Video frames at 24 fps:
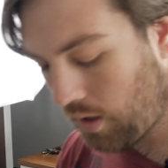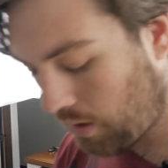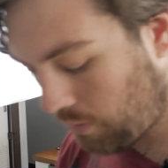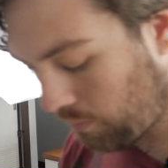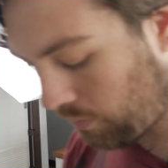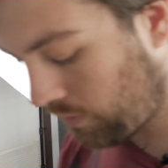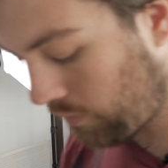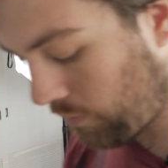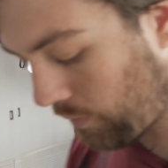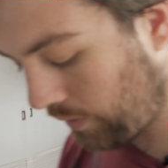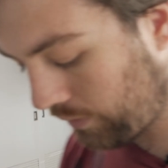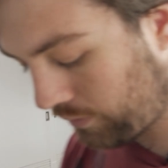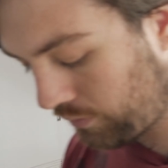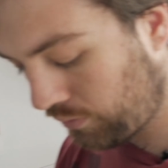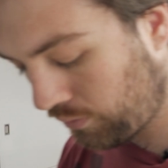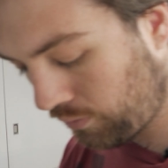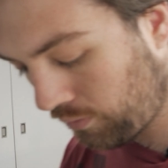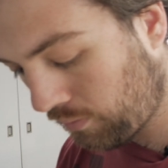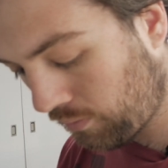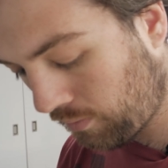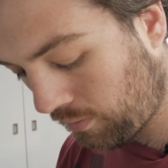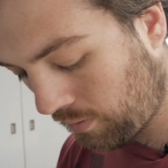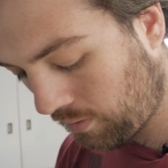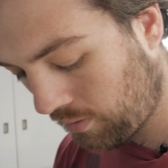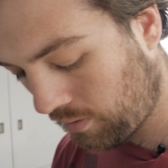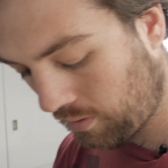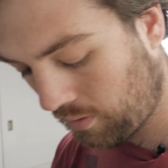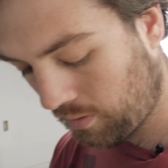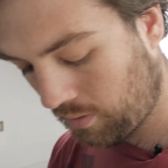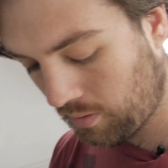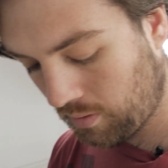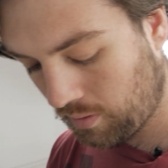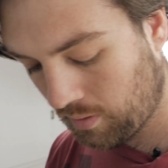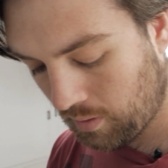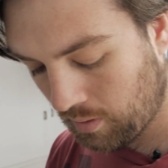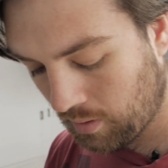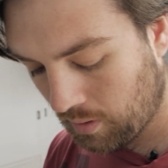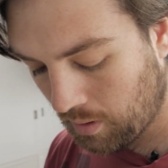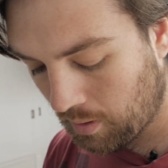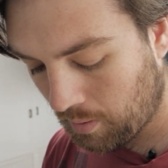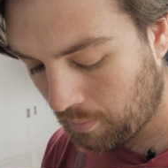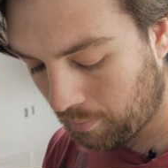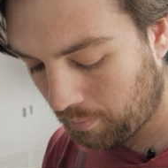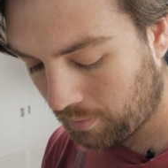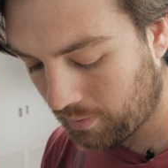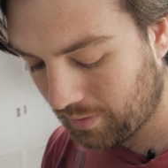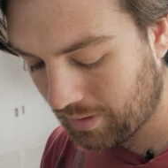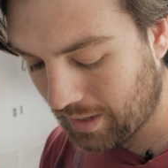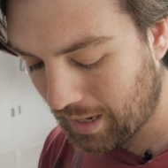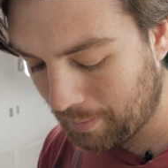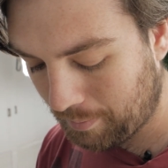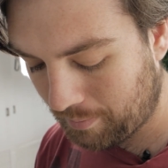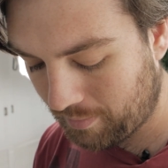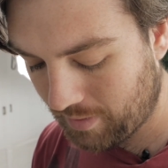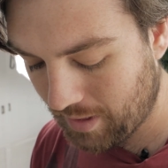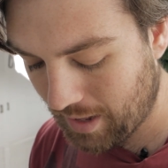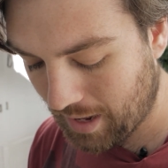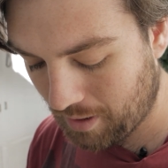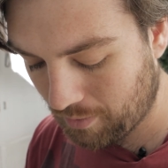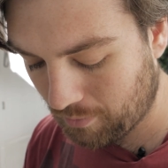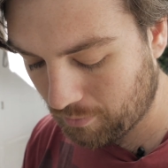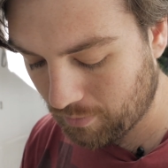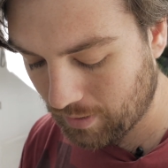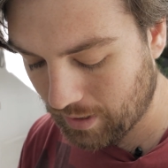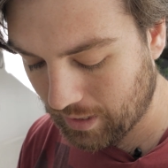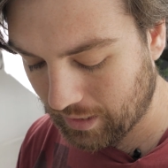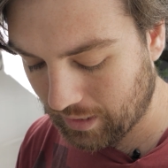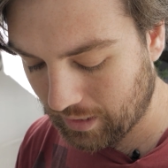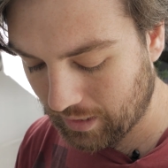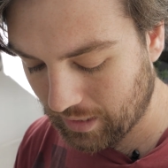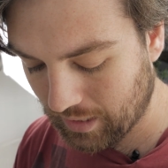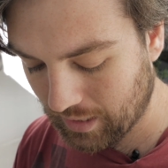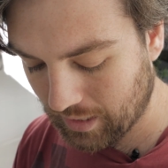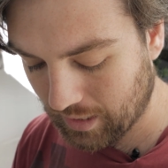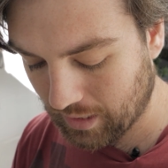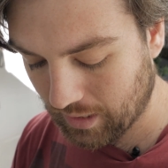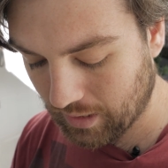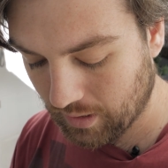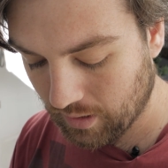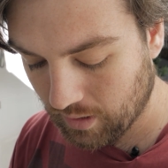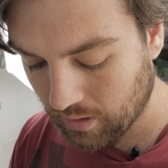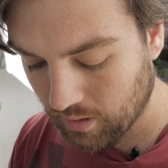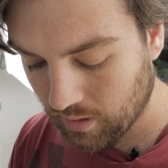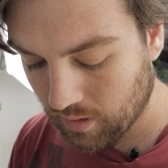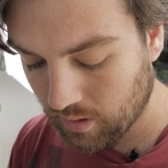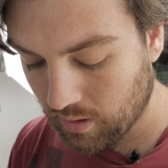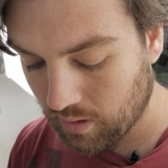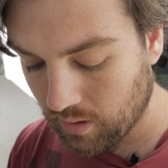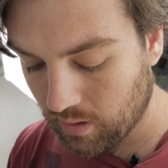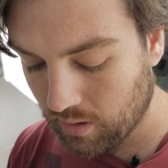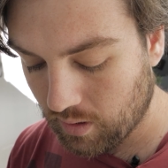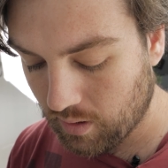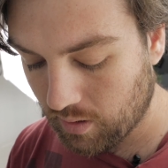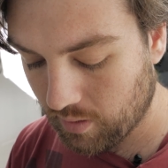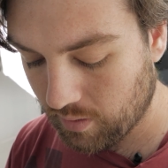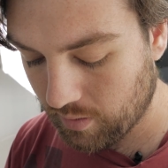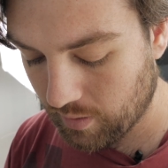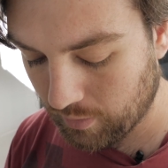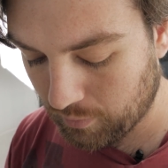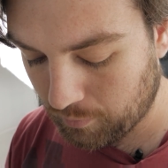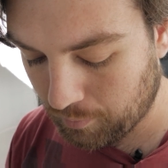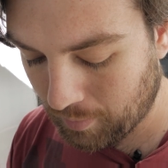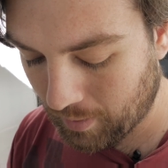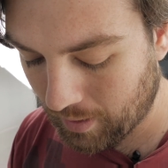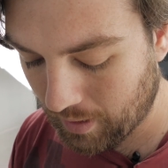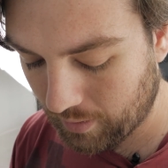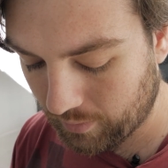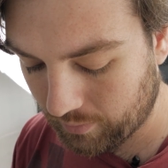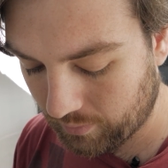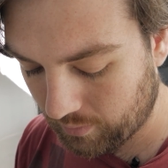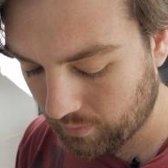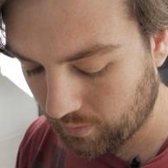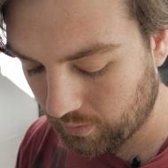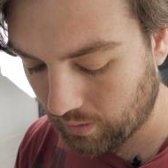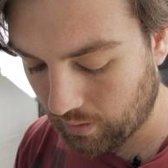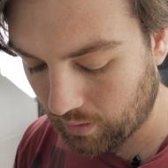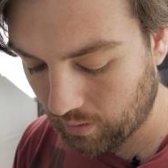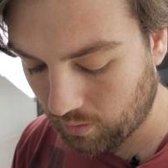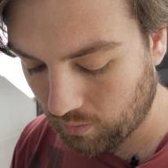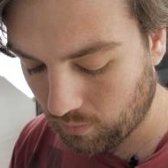and we're going to plop that right in this pasta